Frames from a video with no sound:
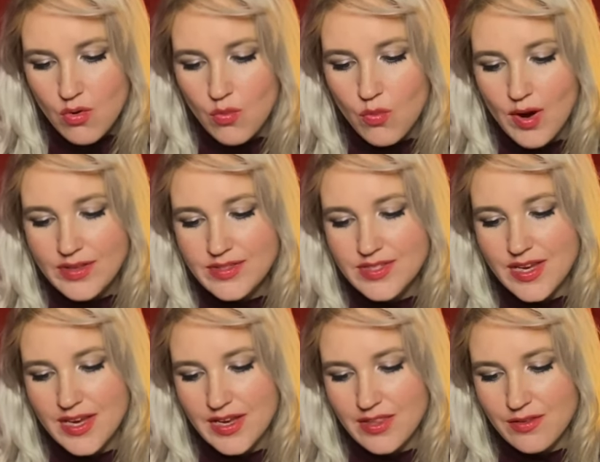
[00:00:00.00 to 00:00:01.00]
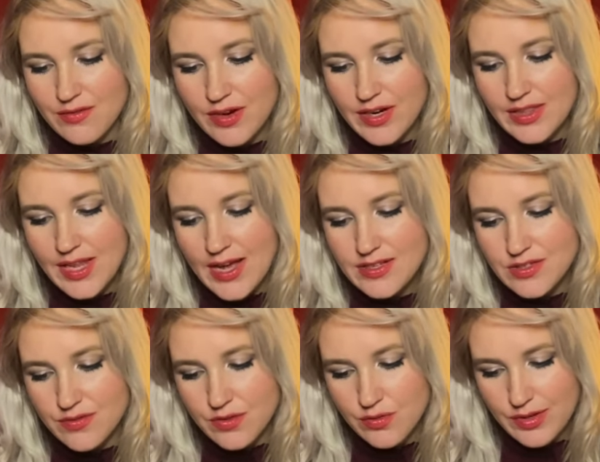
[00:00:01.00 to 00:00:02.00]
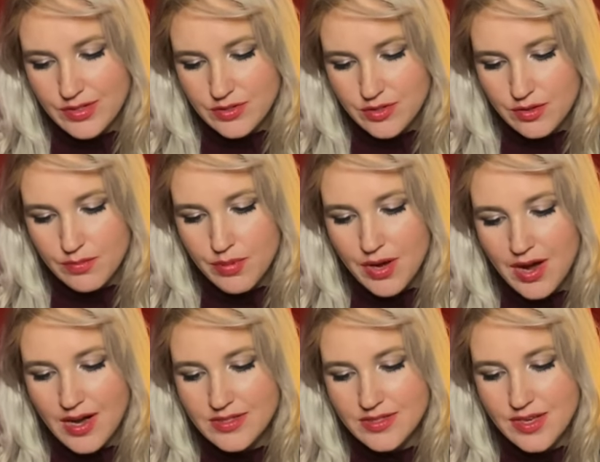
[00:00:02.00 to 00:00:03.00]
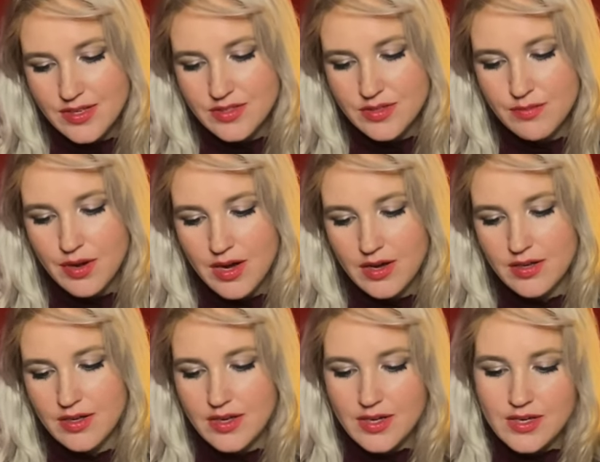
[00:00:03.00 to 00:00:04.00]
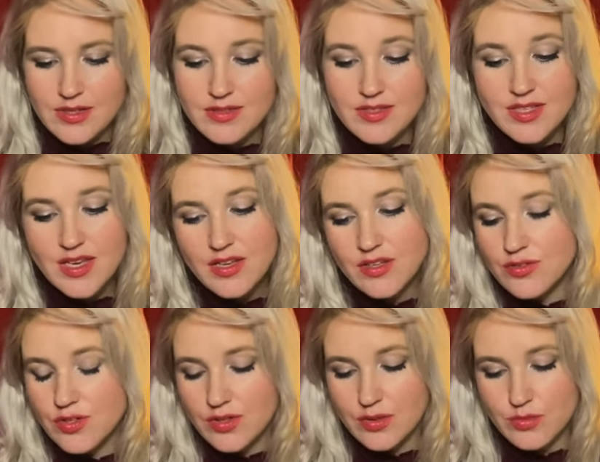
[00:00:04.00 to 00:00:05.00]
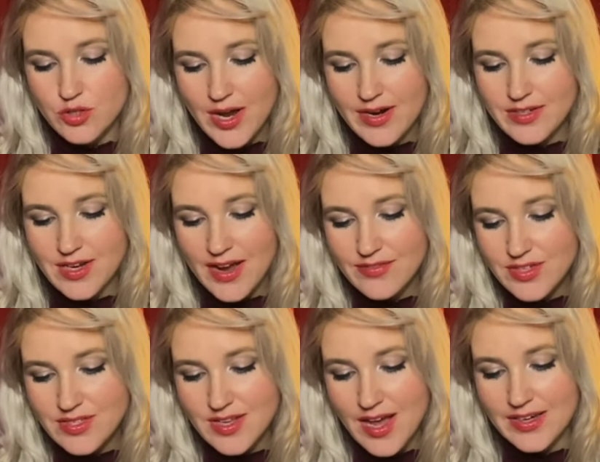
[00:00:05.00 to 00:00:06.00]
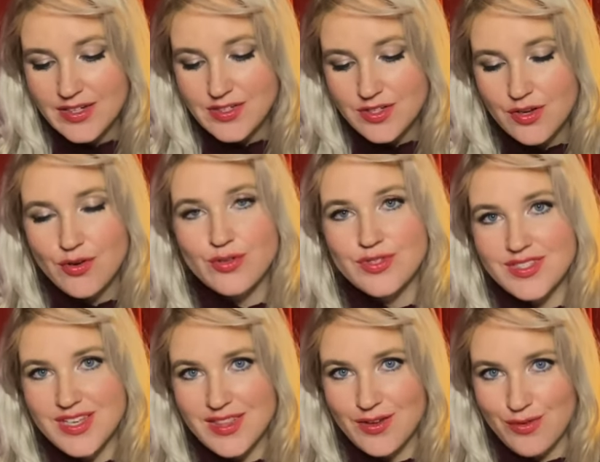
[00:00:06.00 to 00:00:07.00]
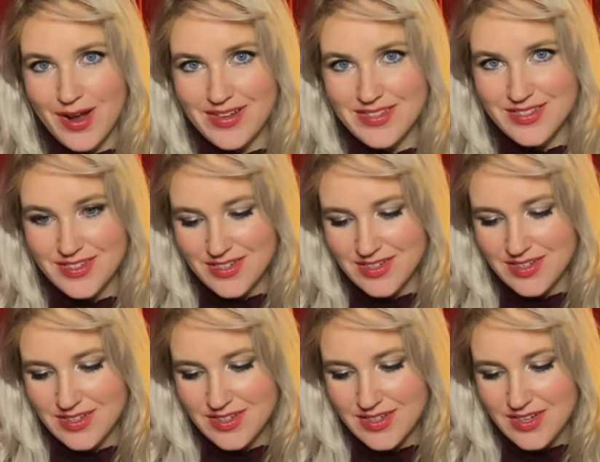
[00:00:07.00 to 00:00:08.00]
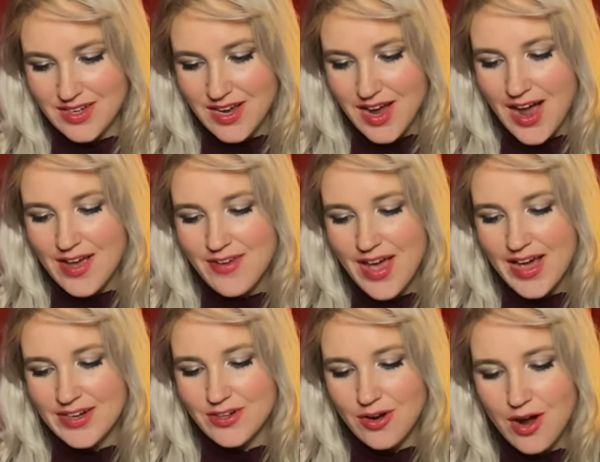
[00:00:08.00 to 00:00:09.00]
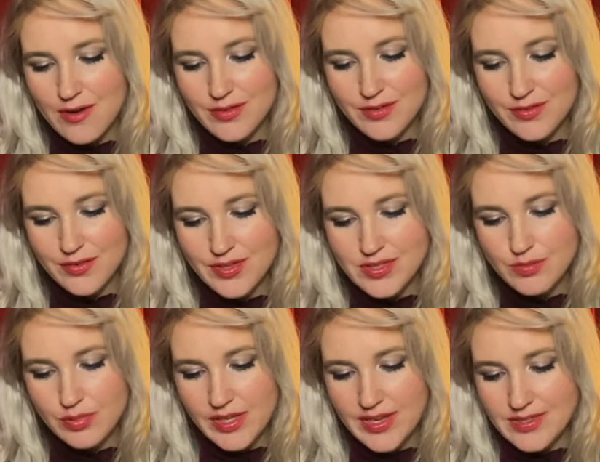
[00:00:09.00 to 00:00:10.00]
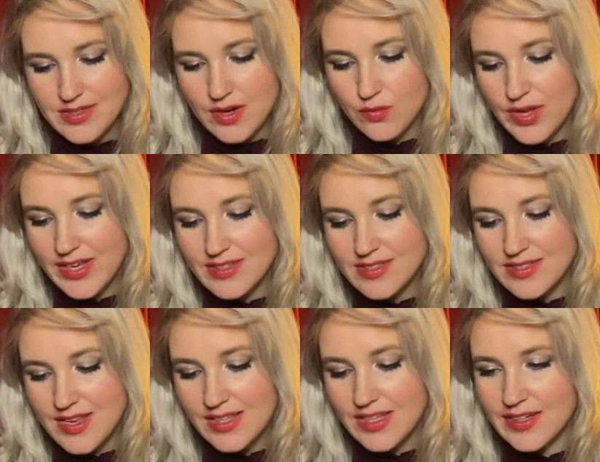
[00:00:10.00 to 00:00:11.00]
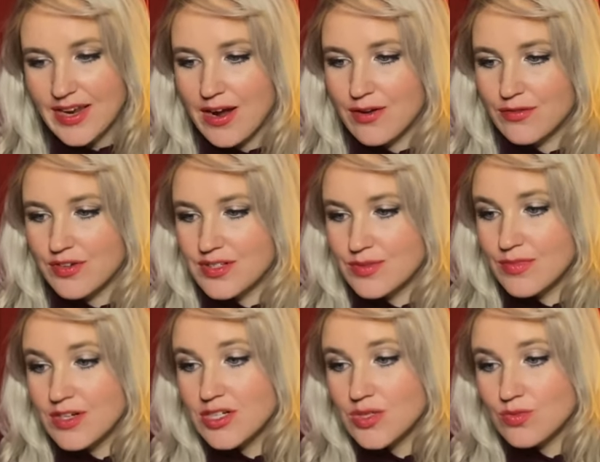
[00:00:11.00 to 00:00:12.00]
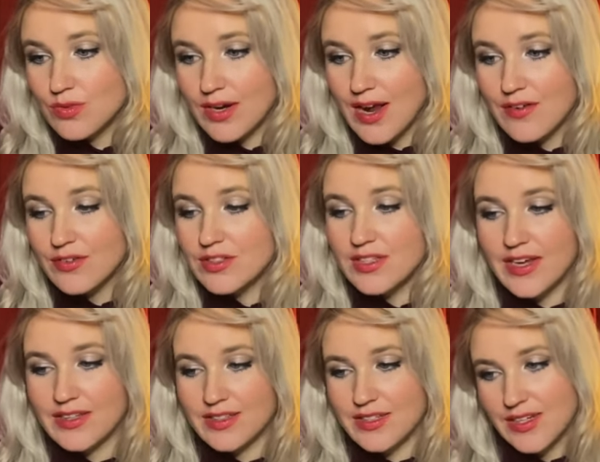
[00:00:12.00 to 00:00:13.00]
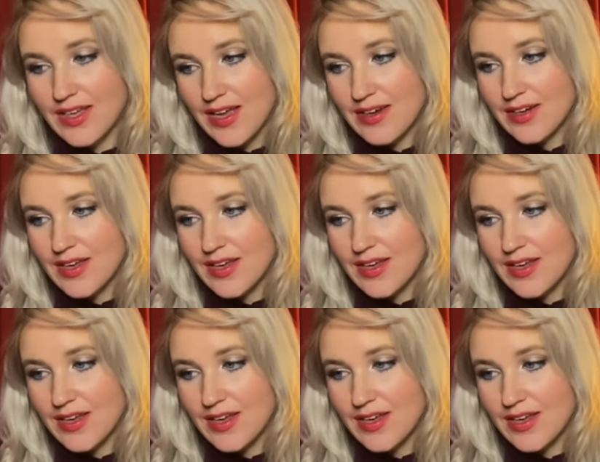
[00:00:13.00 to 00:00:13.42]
One day, in the very last of the winter, Pa said to Ma, "Seeing you don't object, I've decided to go see the West. I've had an offer for this place, and we can sell it now for as much as we're ever likely to get,